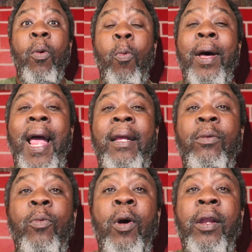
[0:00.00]

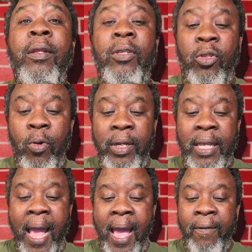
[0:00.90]
one of the stories
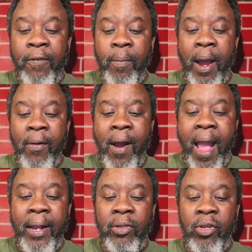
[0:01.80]
I had from
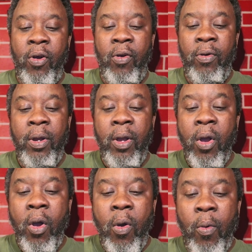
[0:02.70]
Iraq. So,
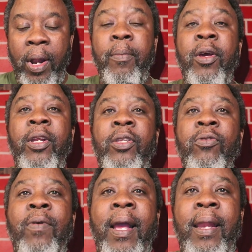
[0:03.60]
what I'm going to
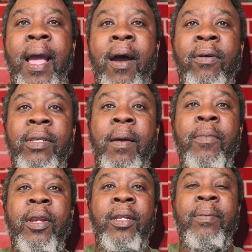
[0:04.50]
do right now is I'm
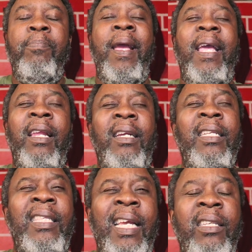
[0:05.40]
going to make it a
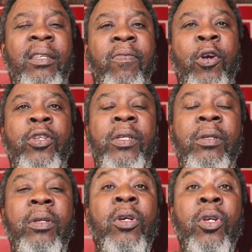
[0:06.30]
condensed
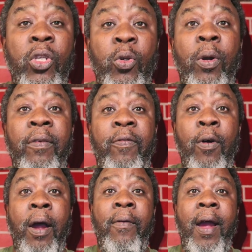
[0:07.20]
version story
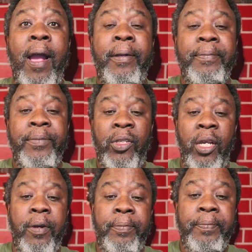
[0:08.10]
for Iraq.
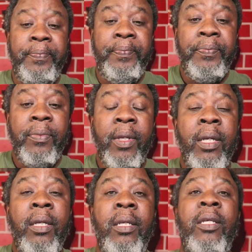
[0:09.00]
So,
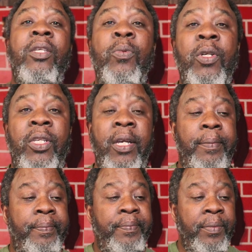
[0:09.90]
this is what's up.